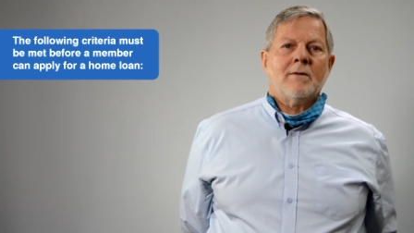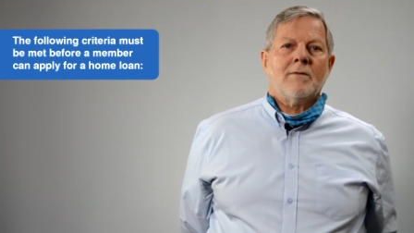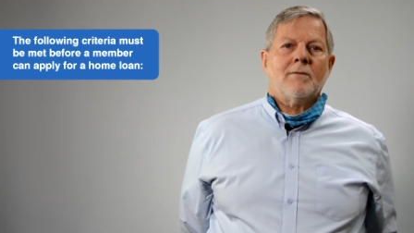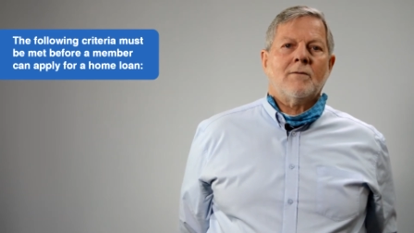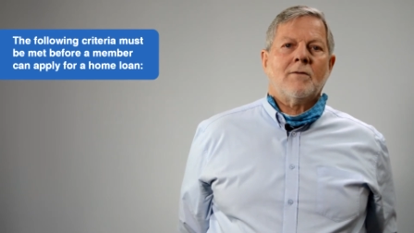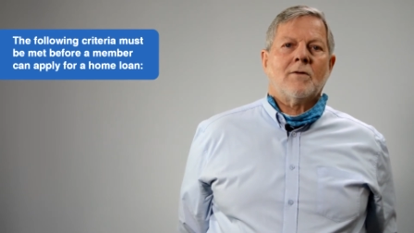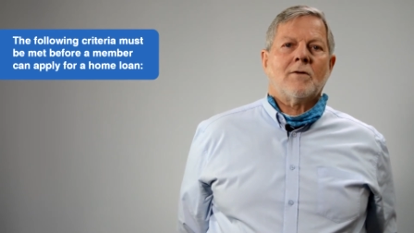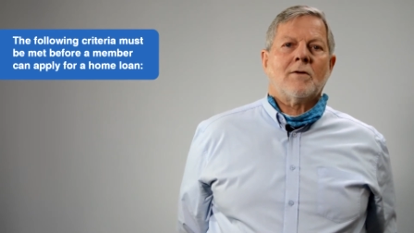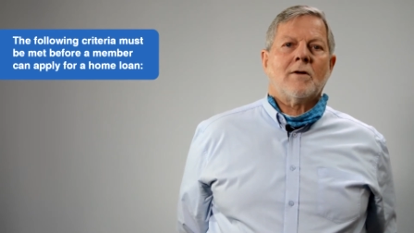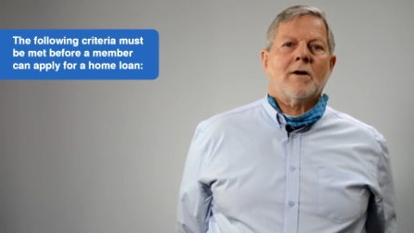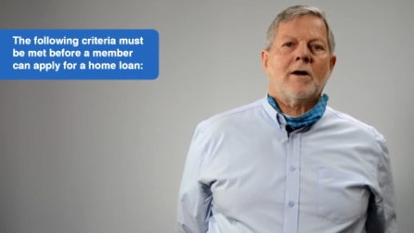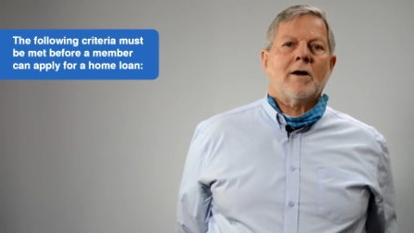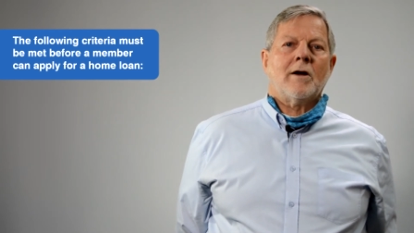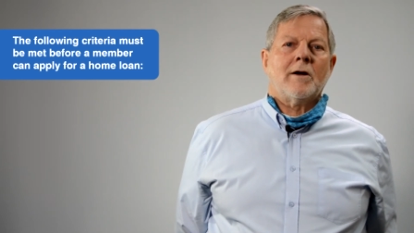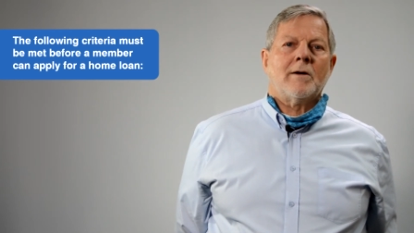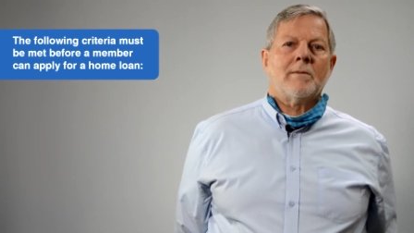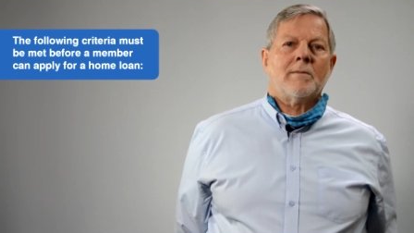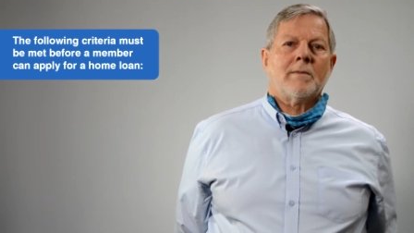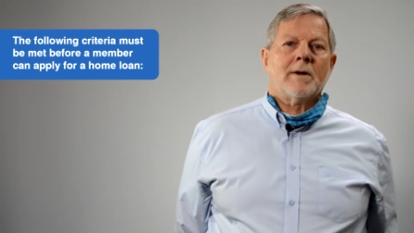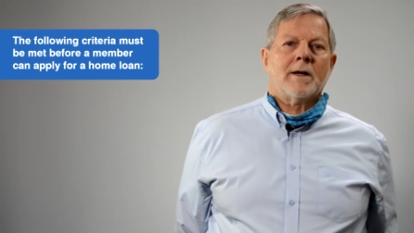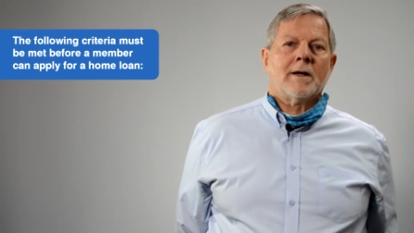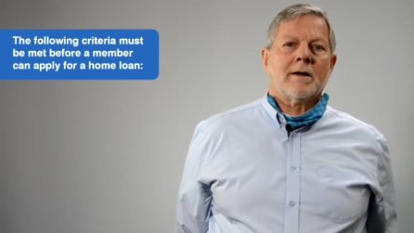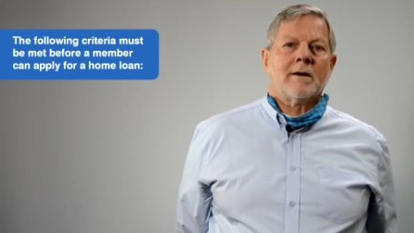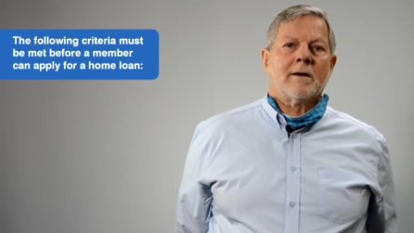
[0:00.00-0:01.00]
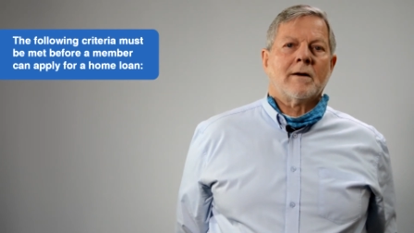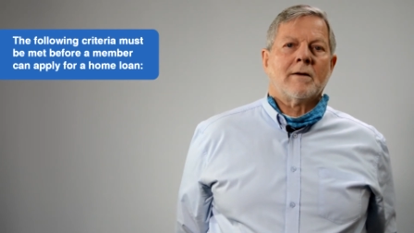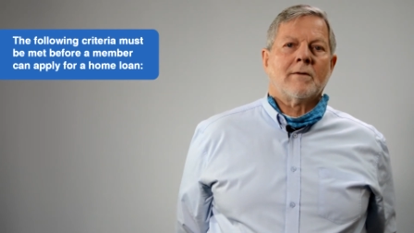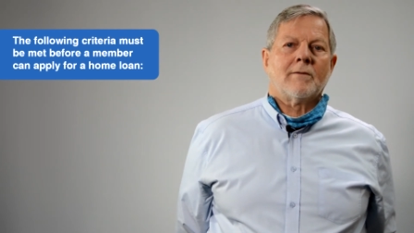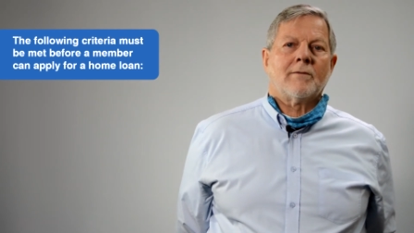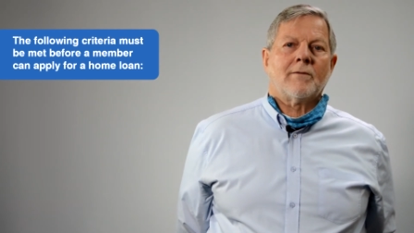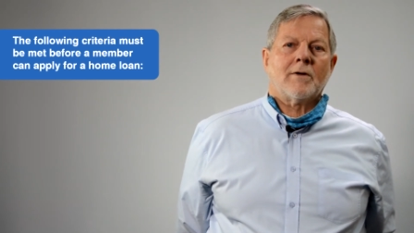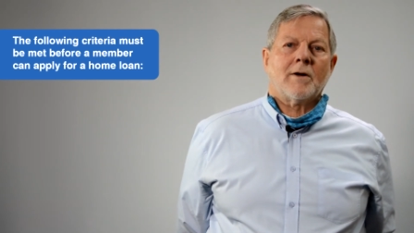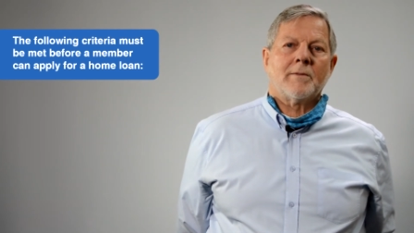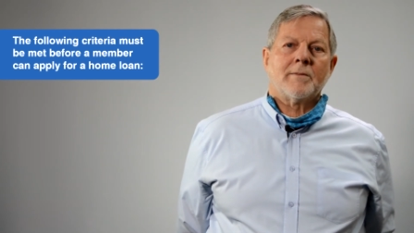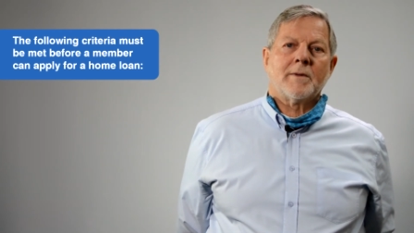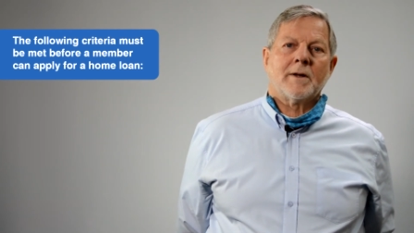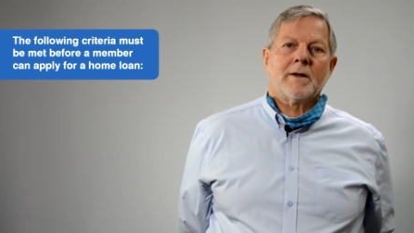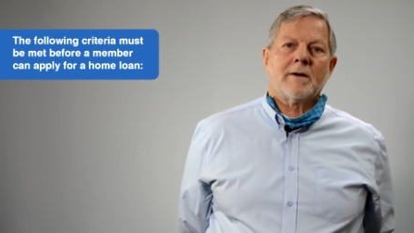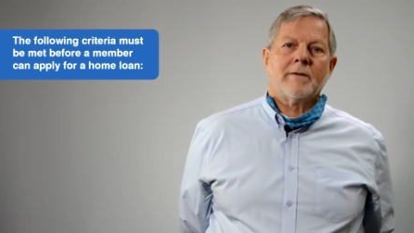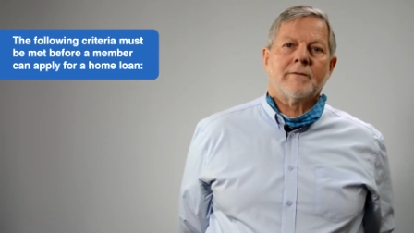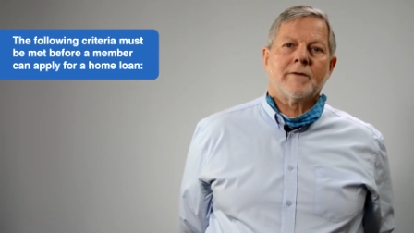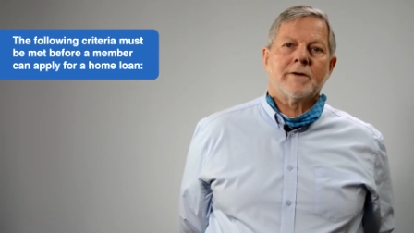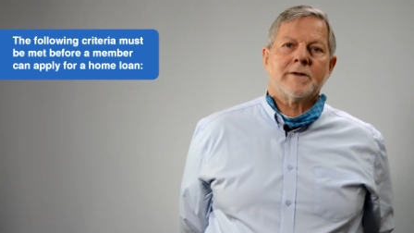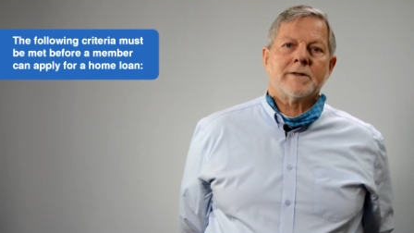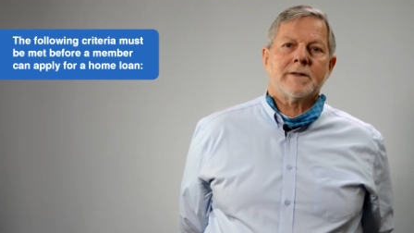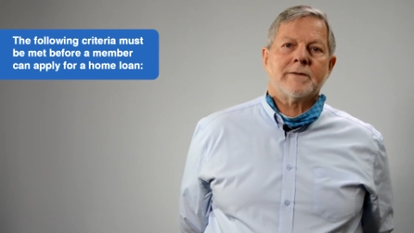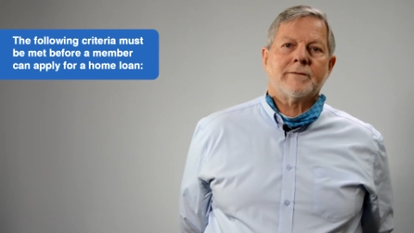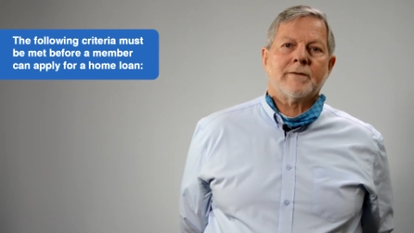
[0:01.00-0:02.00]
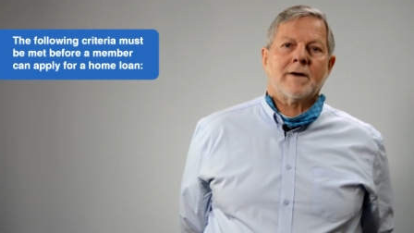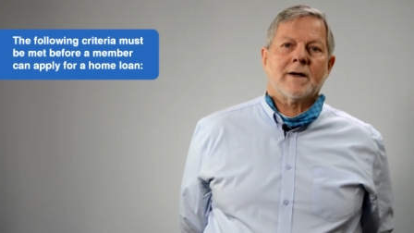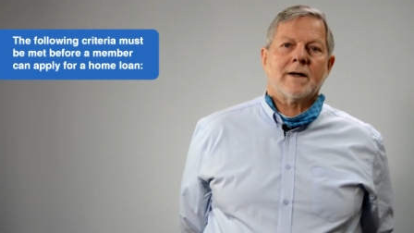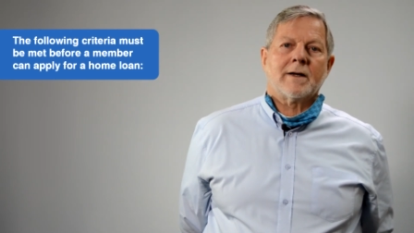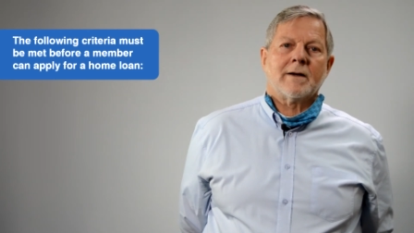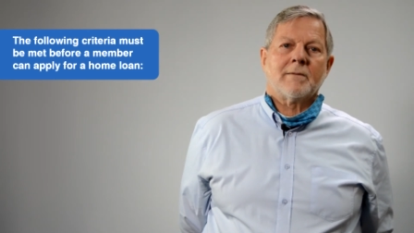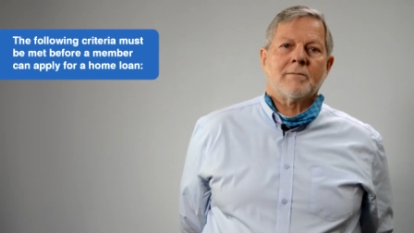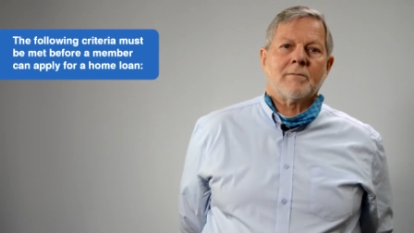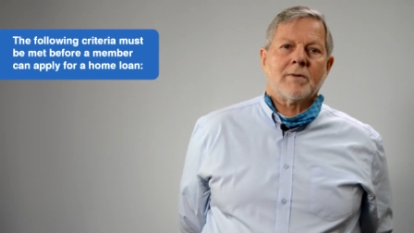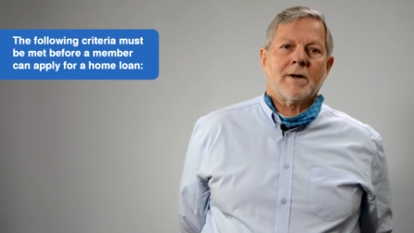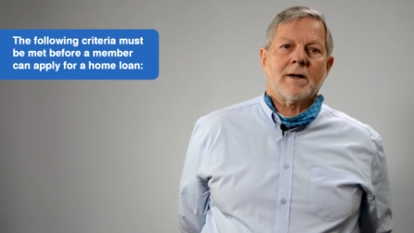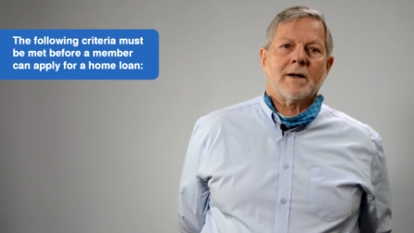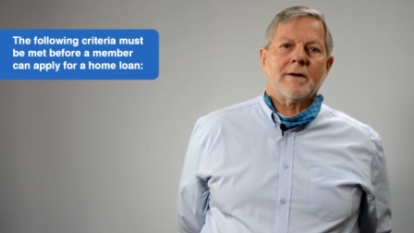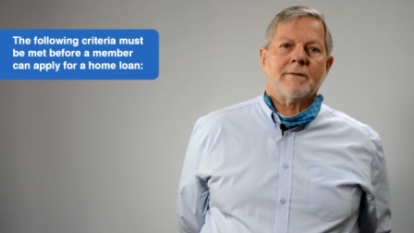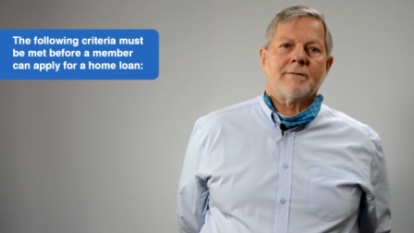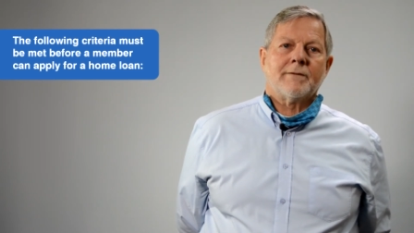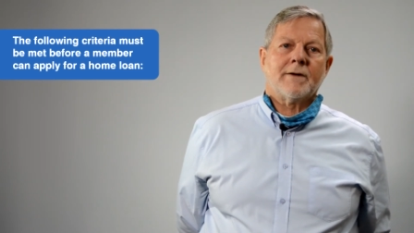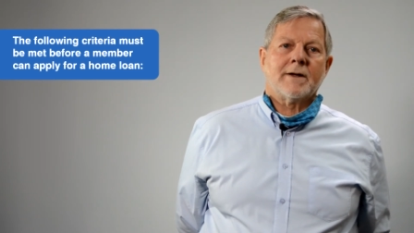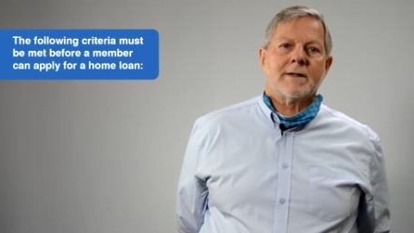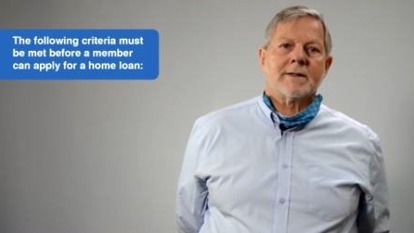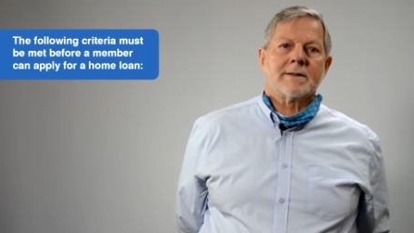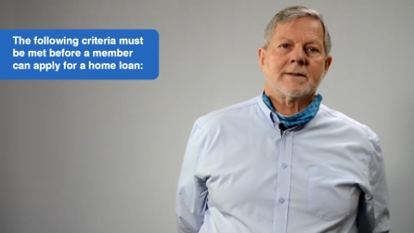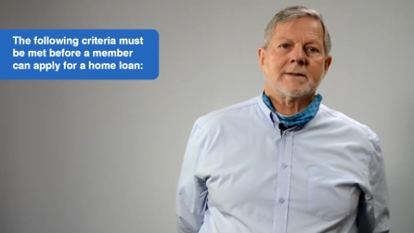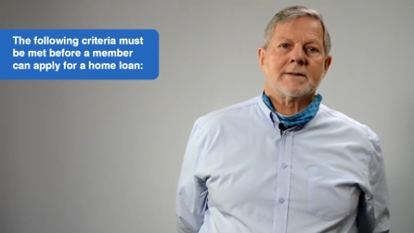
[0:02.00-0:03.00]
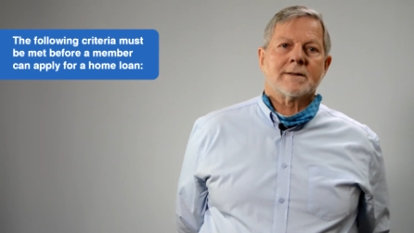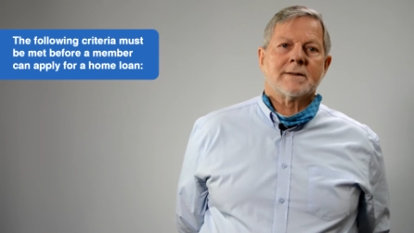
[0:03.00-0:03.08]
for a home loan from the Diversified Umbrella Funds.